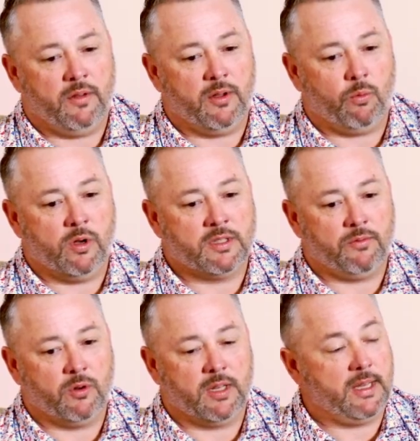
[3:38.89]
If it
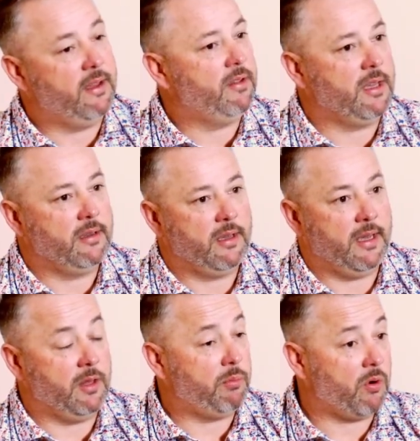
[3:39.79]
wasn't for the giving
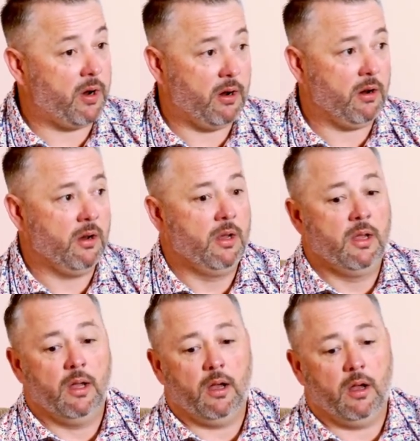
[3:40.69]
and the prayer,
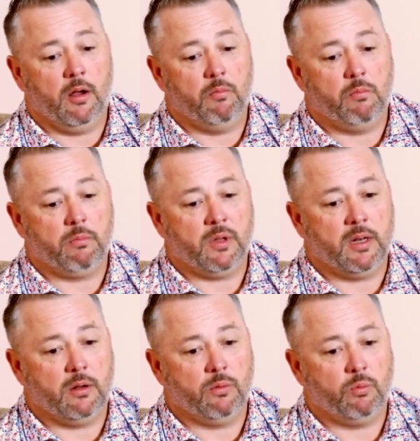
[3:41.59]

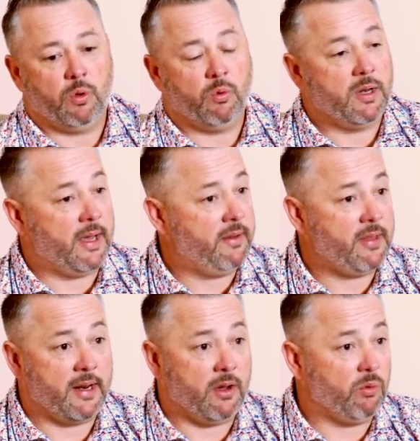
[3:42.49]
we wouldn't
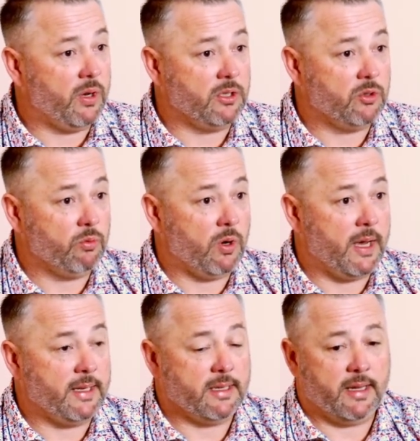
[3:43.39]
have that outreach,
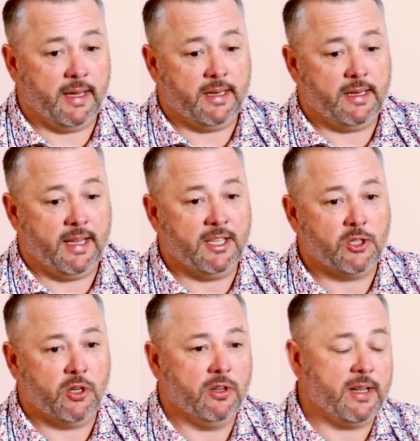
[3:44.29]
right? And
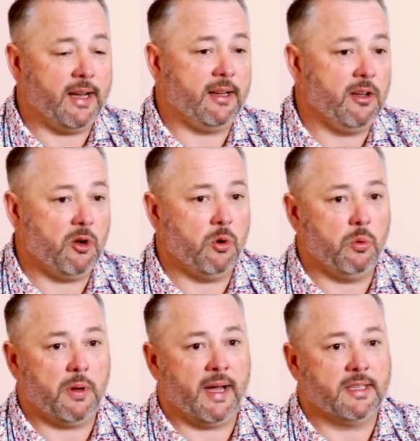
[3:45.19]
each year that I
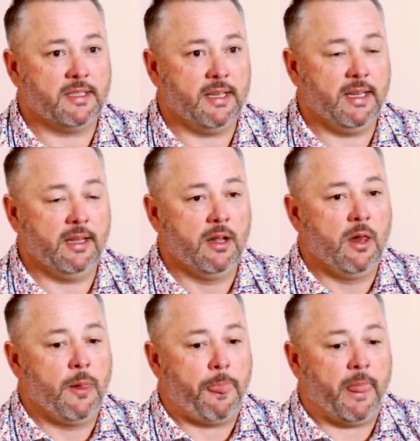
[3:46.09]
go, I see
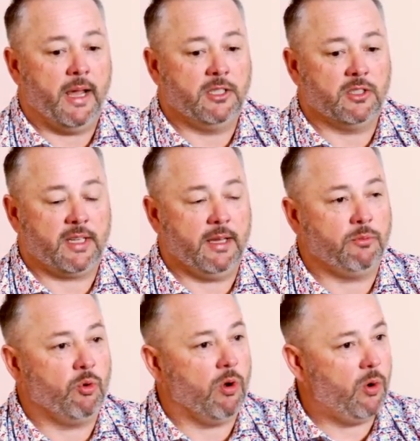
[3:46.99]
it just
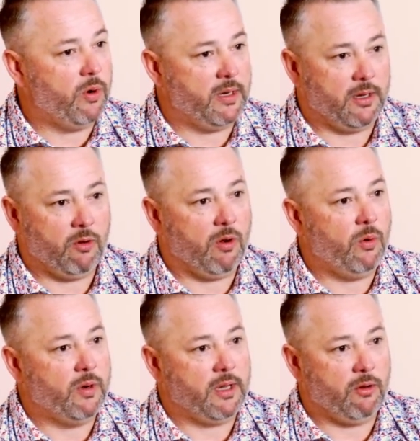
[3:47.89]
keep growing and growing and